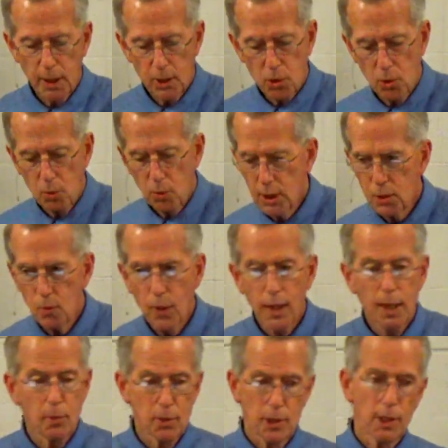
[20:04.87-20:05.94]
because the
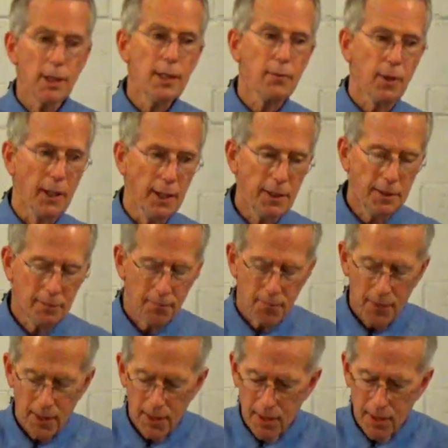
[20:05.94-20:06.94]
reason why he was leaving